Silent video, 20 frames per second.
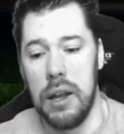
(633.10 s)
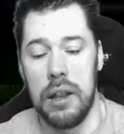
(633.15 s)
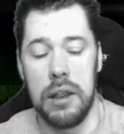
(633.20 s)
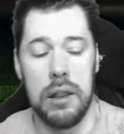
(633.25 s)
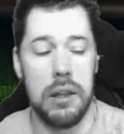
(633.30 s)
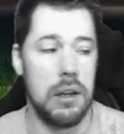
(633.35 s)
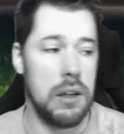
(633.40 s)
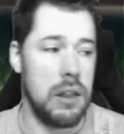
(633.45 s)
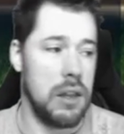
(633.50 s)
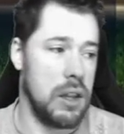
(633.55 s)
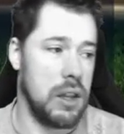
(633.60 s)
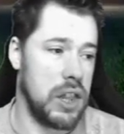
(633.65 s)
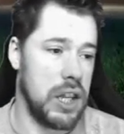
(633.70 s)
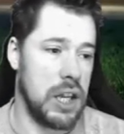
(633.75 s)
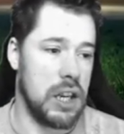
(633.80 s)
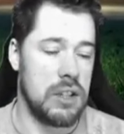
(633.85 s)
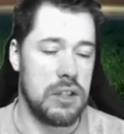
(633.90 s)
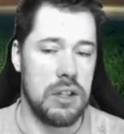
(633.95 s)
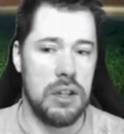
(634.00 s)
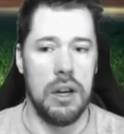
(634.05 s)
the
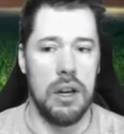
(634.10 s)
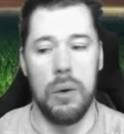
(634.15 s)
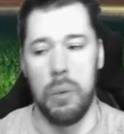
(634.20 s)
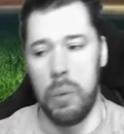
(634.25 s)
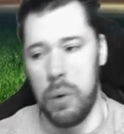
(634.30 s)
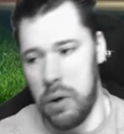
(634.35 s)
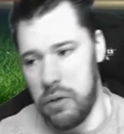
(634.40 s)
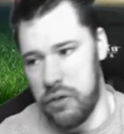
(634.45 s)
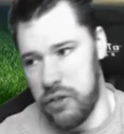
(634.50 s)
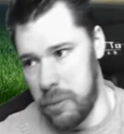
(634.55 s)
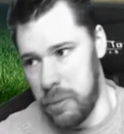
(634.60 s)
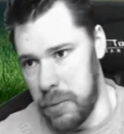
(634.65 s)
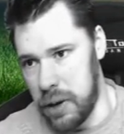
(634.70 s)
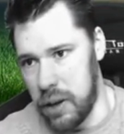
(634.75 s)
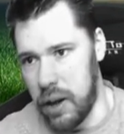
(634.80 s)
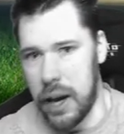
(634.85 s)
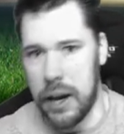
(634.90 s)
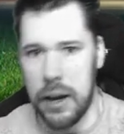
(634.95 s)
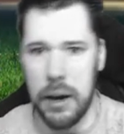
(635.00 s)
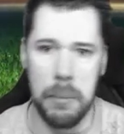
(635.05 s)
things, you know, well, from
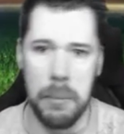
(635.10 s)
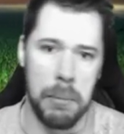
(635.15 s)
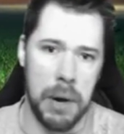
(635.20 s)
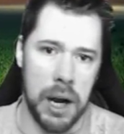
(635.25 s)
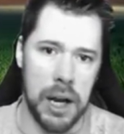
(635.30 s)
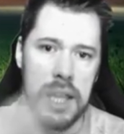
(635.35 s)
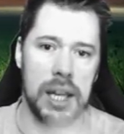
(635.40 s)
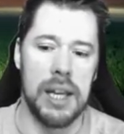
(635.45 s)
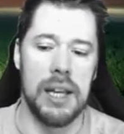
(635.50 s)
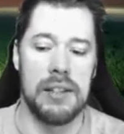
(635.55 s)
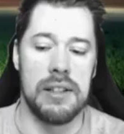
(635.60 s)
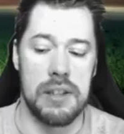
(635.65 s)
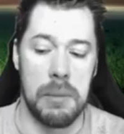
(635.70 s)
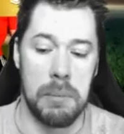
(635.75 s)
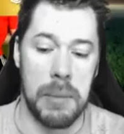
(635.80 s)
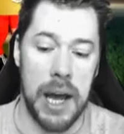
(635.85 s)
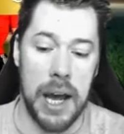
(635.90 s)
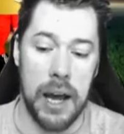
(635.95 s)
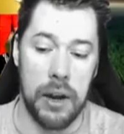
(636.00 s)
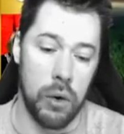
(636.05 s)
like monkey into
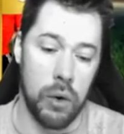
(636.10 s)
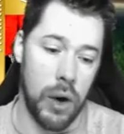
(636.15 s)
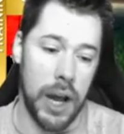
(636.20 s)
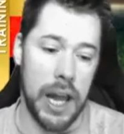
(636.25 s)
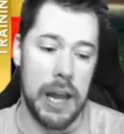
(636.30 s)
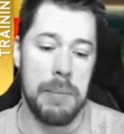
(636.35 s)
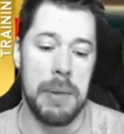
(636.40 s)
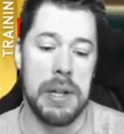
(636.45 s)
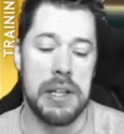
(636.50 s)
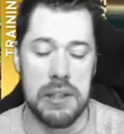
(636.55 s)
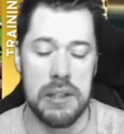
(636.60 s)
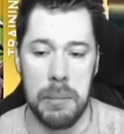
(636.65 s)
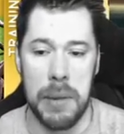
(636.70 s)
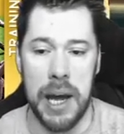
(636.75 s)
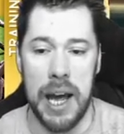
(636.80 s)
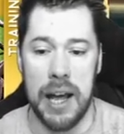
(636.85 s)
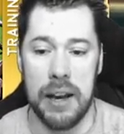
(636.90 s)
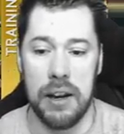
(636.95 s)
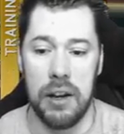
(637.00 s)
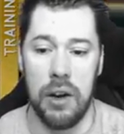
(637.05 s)
man or ape into
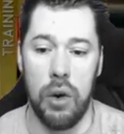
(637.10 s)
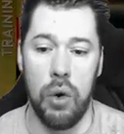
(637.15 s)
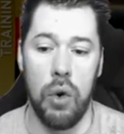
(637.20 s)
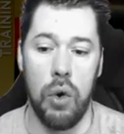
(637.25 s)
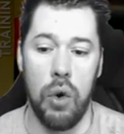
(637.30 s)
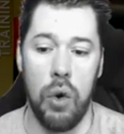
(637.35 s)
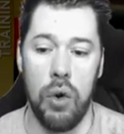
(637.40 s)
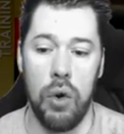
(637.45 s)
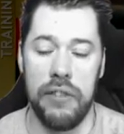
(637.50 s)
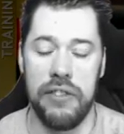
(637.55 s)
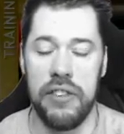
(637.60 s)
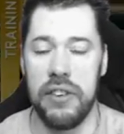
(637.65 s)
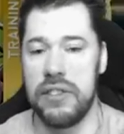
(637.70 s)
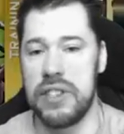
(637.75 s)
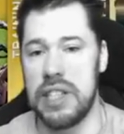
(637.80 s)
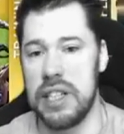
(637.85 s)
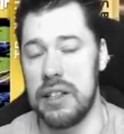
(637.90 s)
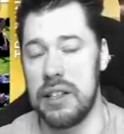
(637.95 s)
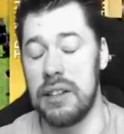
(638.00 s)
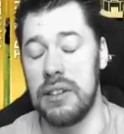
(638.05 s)
man, or if you've
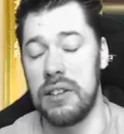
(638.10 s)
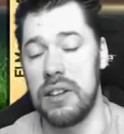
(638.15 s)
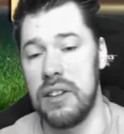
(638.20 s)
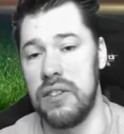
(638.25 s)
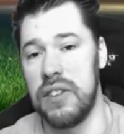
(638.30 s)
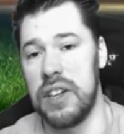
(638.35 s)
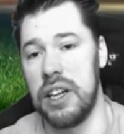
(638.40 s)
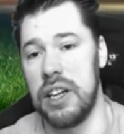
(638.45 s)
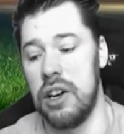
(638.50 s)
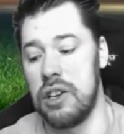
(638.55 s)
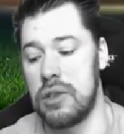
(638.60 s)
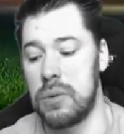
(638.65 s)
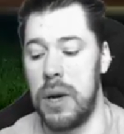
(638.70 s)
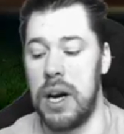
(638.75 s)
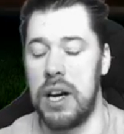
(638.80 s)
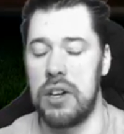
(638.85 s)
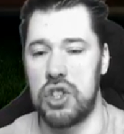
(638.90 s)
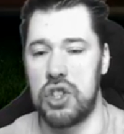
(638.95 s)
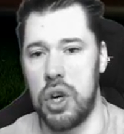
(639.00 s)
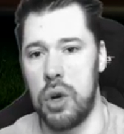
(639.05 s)
seen the videos
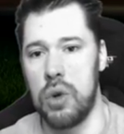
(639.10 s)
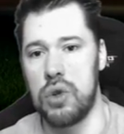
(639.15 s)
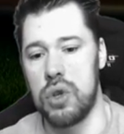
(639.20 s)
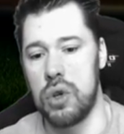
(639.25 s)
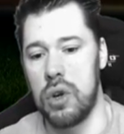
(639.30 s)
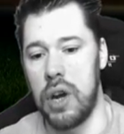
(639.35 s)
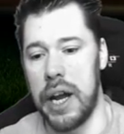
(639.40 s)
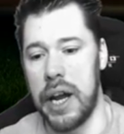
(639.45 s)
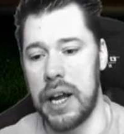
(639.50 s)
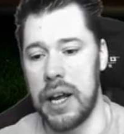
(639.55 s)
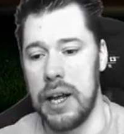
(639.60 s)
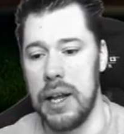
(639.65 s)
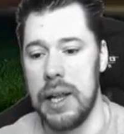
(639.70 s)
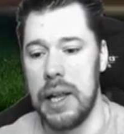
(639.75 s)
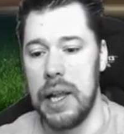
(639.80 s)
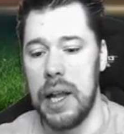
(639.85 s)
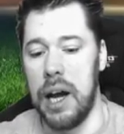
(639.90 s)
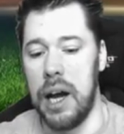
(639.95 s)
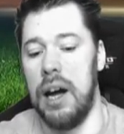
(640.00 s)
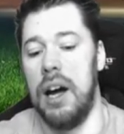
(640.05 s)
where it shows you
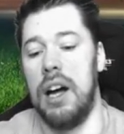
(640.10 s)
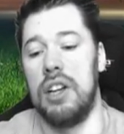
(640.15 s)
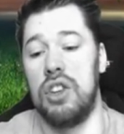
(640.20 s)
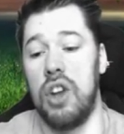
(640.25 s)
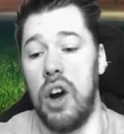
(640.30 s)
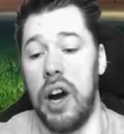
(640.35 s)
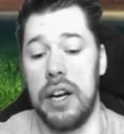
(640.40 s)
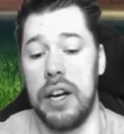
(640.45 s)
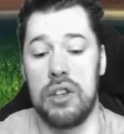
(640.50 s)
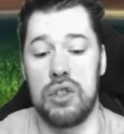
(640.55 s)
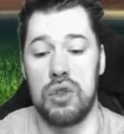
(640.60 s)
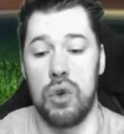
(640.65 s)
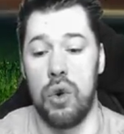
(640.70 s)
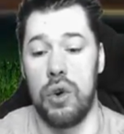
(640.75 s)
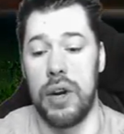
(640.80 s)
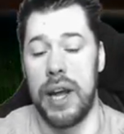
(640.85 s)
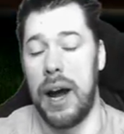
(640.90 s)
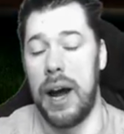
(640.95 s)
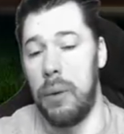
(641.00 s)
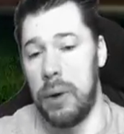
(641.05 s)
a dinosaur
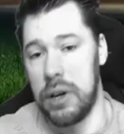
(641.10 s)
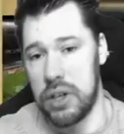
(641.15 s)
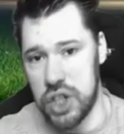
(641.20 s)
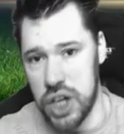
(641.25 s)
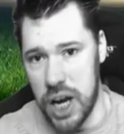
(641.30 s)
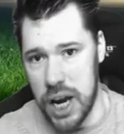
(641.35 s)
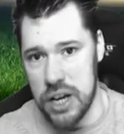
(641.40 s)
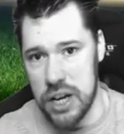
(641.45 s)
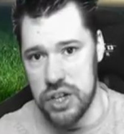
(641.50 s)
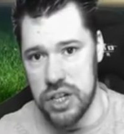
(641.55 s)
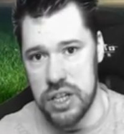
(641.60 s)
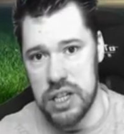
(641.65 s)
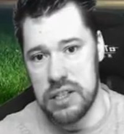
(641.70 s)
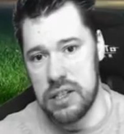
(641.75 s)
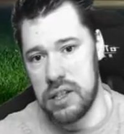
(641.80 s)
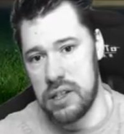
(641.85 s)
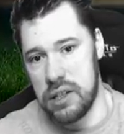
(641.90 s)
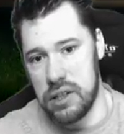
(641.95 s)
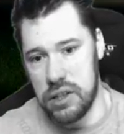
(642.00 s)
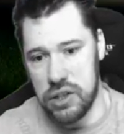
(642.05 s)
and how it changes
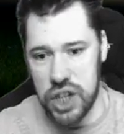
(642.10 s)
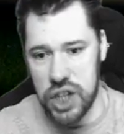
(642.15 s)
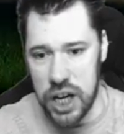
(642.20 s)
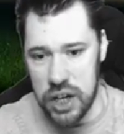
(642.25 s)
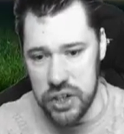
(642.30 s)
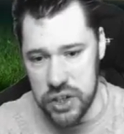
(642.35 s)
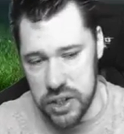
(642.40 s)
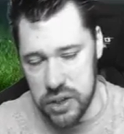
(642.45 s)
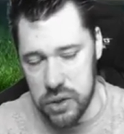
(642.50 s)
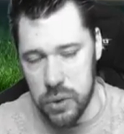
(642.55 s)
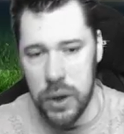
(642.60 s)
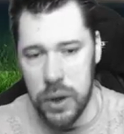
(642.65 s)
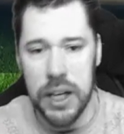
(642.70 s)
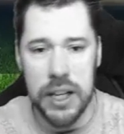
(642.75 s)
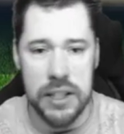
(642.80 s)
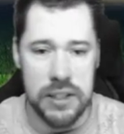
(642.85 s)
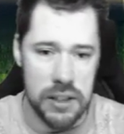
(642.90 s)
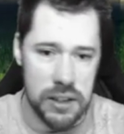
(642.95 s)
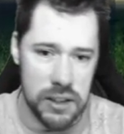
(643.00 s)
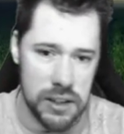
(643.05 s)
into a
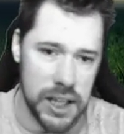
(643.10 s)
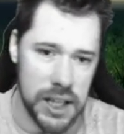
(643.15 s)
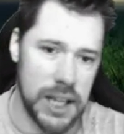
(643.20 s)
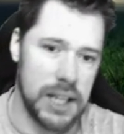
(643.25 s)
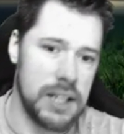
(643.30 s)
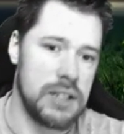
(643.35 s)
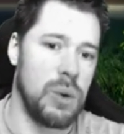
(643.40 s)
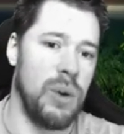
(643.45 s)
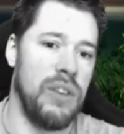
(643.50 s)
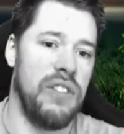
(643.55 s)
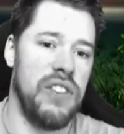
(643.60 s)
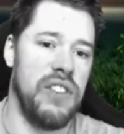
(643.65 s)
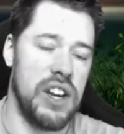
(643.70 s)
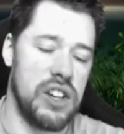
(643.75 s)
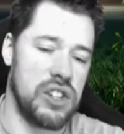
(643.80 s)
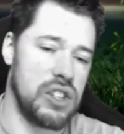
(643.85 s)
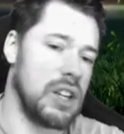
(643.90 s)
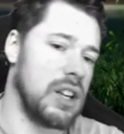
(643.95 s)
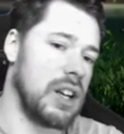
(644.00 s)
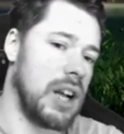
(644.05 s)
lizard and then into a
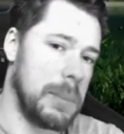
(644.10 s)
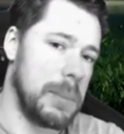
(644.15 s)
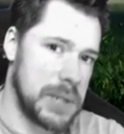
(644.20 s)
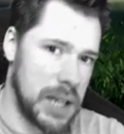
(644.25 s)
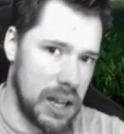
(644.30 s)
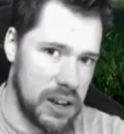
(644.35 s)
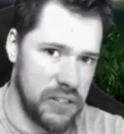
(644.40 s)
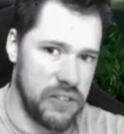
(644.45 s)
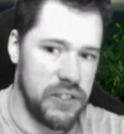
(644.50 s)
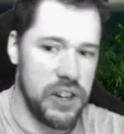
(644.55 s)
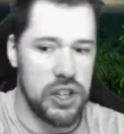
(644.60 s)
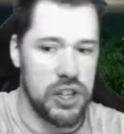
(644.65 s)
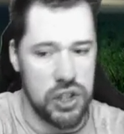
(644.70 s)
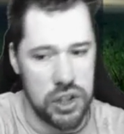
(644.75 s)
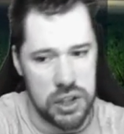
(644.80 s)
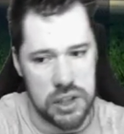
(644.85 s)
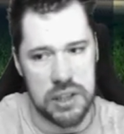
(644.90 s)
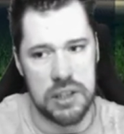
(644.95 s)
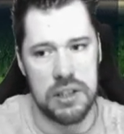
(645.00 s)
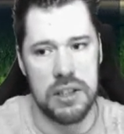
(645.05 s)
fish and comes out of the fish
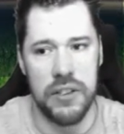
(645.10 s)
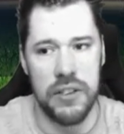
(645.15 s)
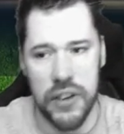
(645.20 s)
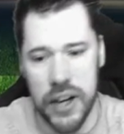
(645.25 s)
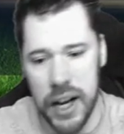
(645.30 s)
and it's a different